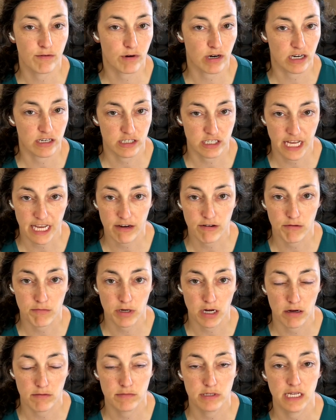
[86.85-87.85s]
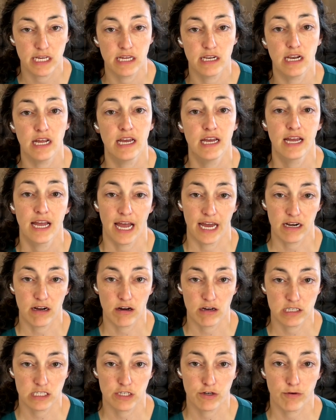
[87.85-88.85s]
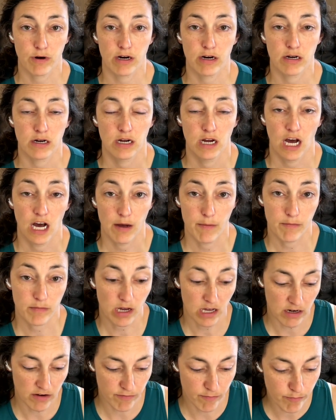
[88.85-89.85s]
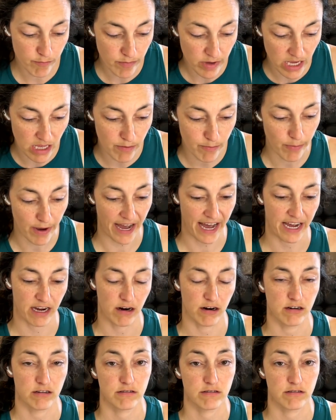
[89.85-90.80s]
where our sacrum comes in, and also our kind of mid back, our